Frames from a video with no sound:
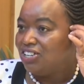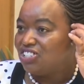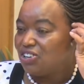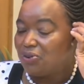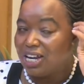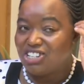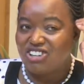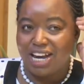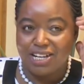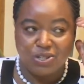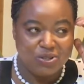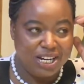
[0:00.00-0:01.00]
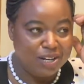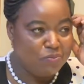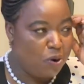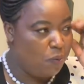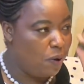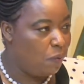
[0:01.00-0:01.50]
So we are trying to get
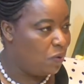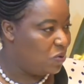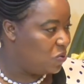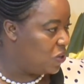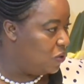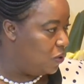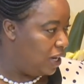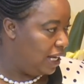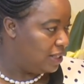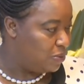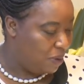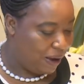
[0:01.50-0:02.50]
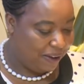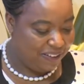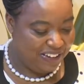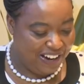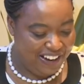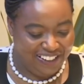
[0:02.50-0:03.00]
more people to go elsewhere,
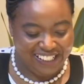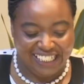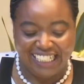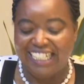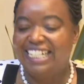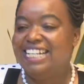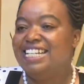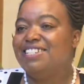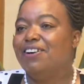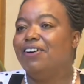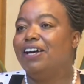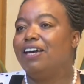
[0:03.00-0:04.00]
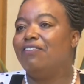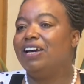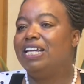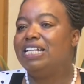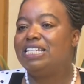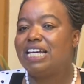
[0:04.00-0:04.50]
yeah? So
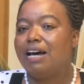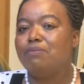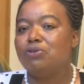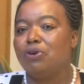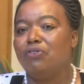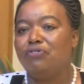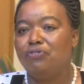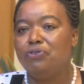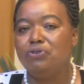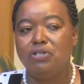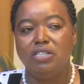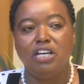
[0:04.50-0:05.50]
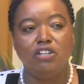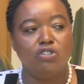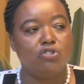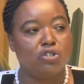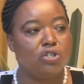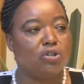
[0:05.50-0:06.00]
even in terms of food, the
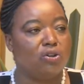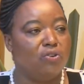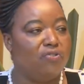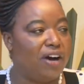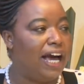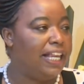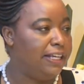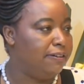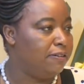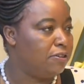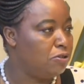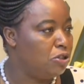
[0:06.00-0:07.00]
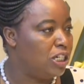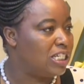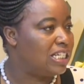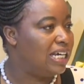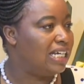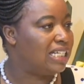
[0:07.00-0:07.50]
nutritional value, to
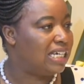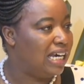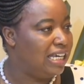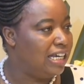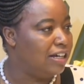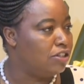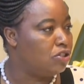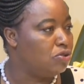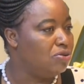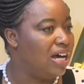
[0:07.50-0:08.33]
just get Kenyans to